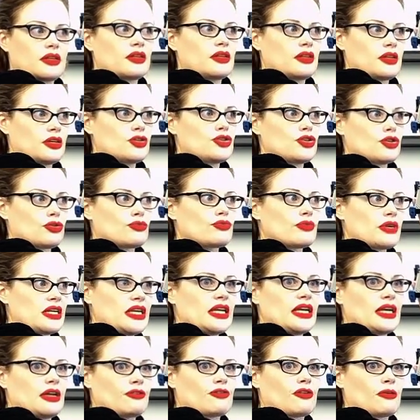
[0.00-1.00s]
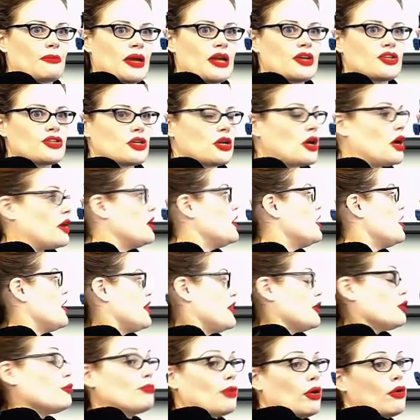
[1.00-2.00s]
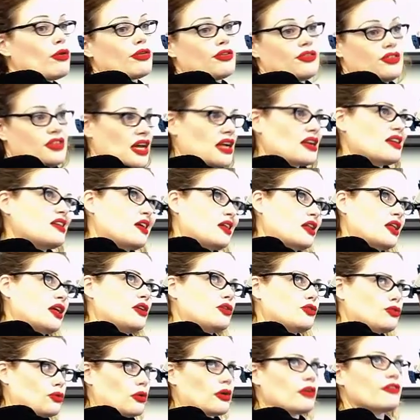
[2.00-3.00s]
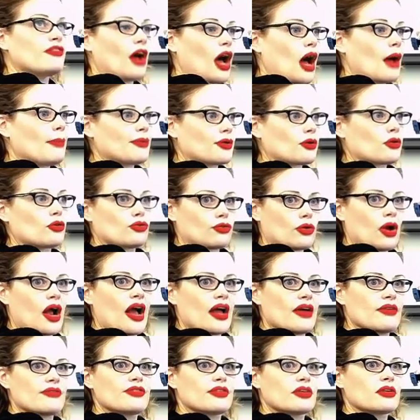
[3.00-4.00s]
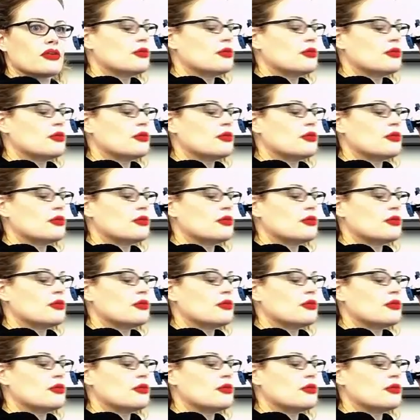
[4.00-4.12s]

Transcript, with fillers: that you're reading information on. They're both technically sort of optical drives.